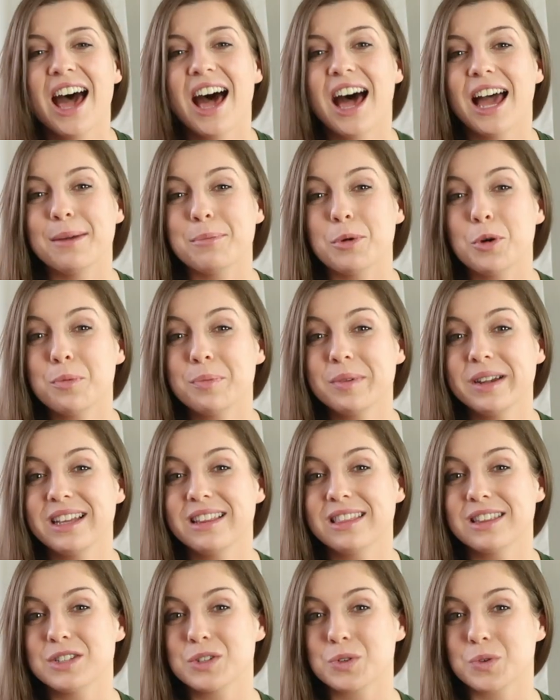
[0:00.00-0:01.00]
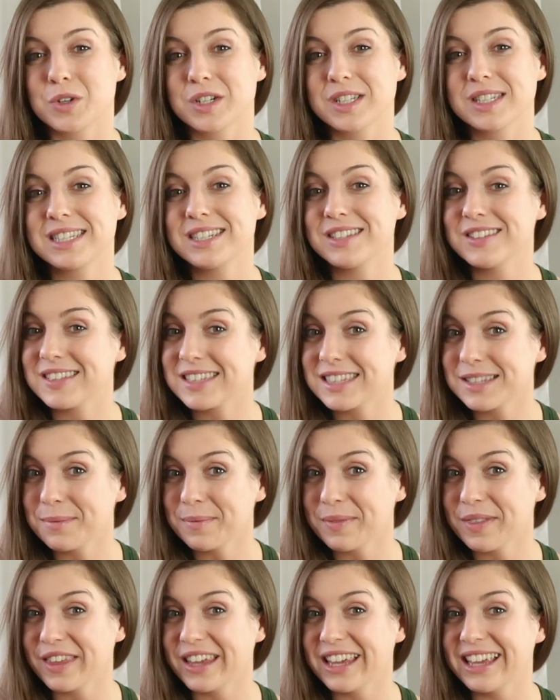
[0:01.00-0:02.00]
I'm opening the doors to
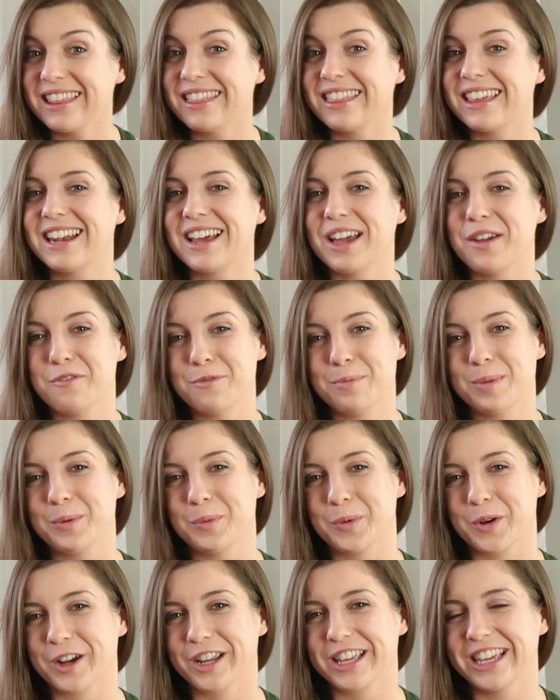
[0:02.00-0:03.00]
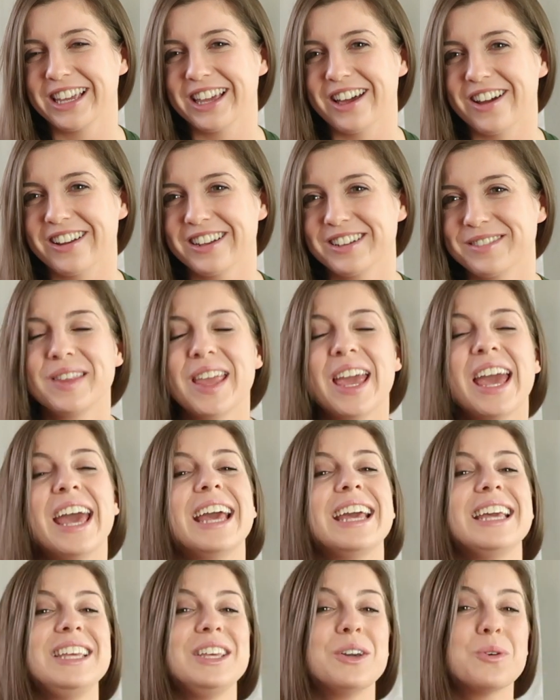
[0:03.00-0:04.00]
something that I've been working on.
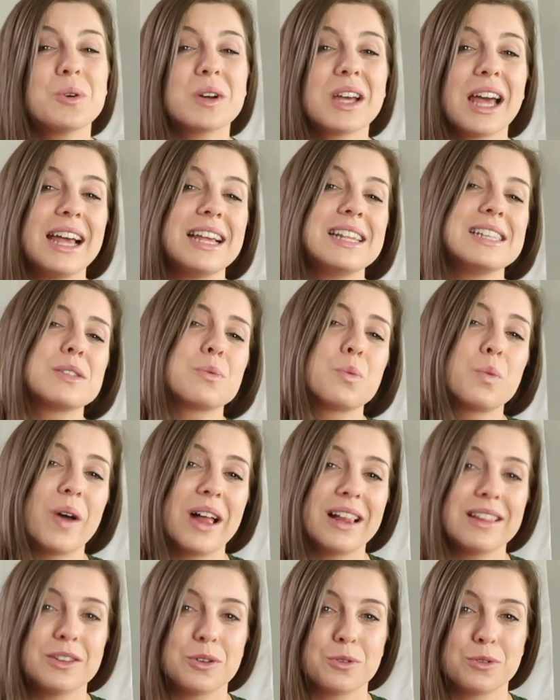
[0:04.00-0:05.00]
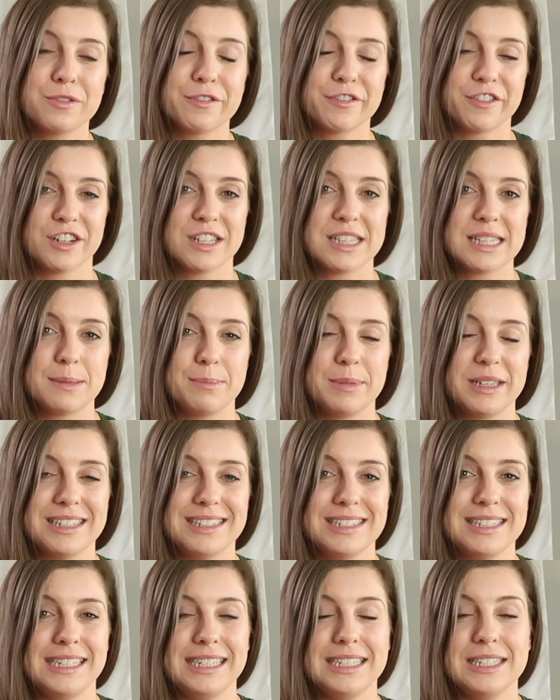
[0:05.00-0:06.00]
Yoga is well known for its
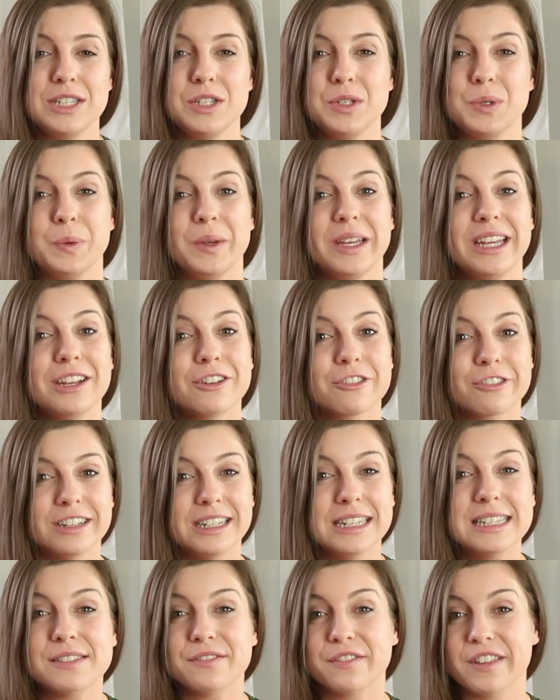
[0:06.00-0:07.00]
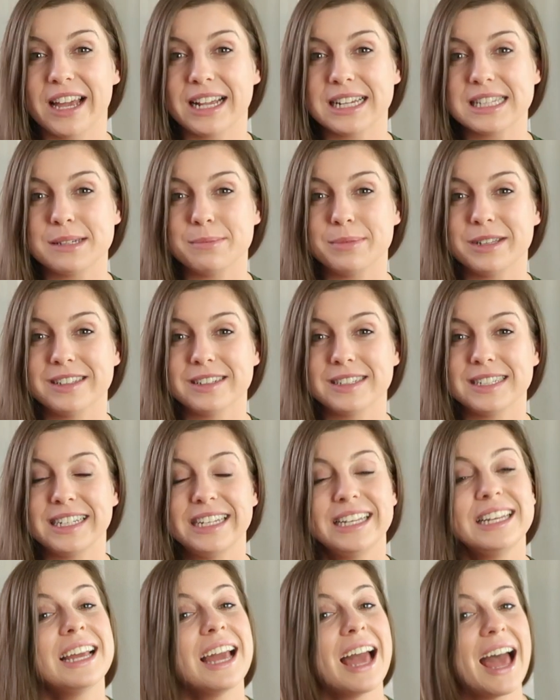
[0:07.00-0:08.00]
ability to increase
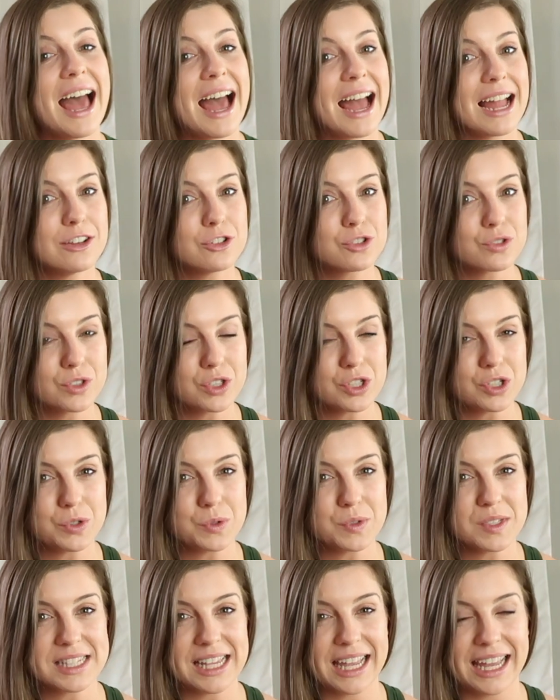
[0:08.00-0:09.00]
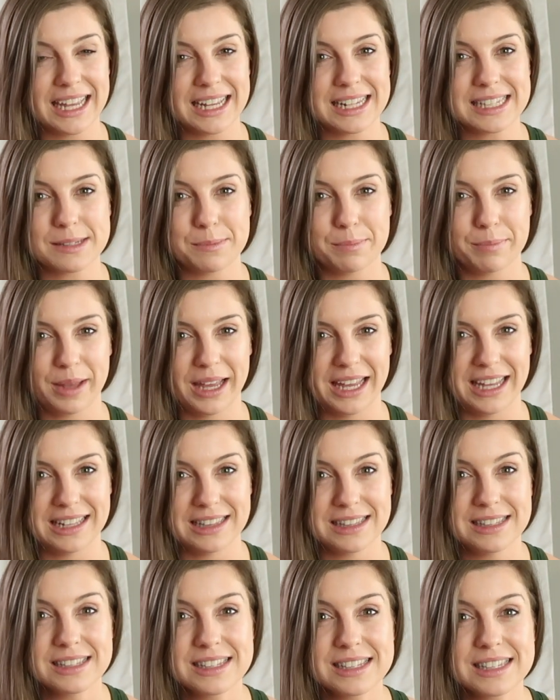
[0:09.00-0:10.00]
flexibility and reduce aches and
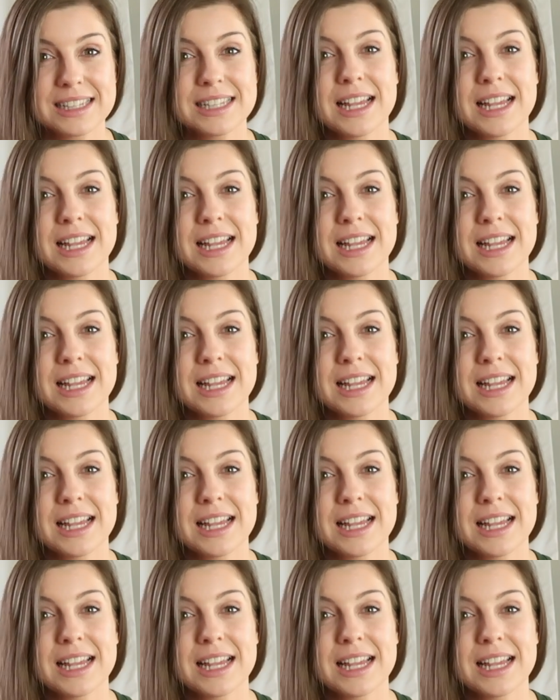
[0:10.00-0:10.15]
pains.